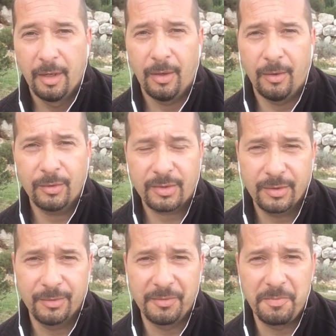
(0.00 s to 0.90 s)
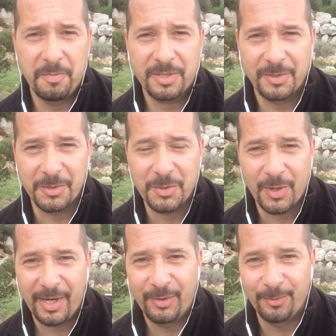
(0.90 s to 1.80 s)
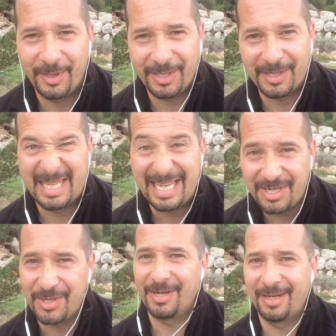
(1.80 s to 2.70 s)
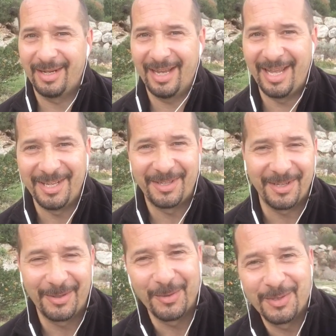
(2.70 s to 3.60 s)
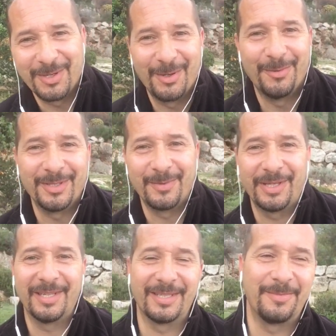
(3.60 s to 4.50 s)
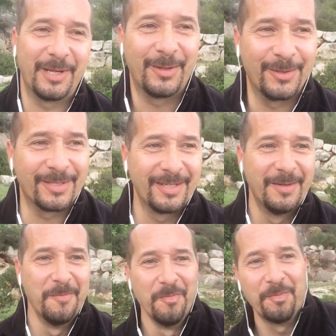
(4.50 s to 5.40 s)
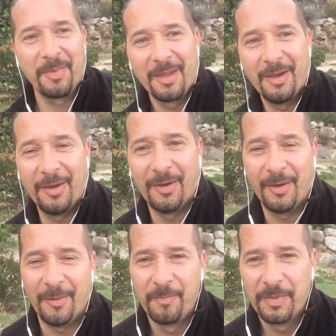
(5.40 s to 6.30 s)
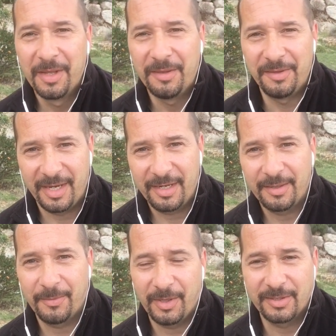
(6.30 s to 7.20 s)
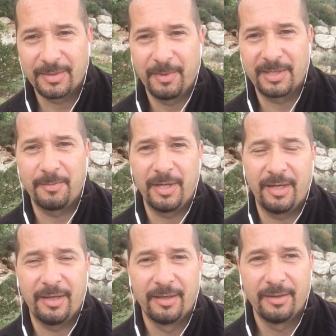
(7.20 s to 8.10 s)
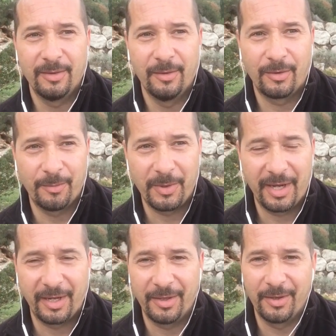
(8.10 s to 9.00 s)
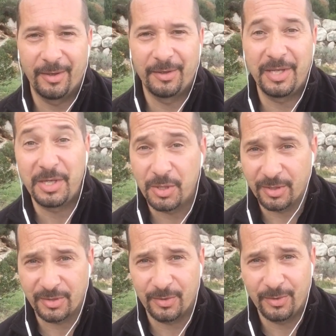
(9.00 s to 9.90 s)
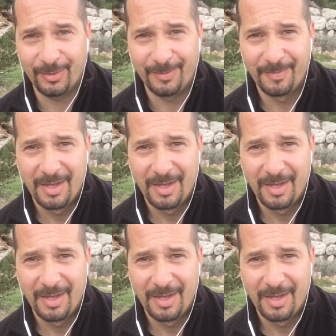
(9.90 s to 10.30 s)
Also, we mustn't try to be teaching anything to a Jehovah's Witness, because they're the ones must be occupying the teacher's role.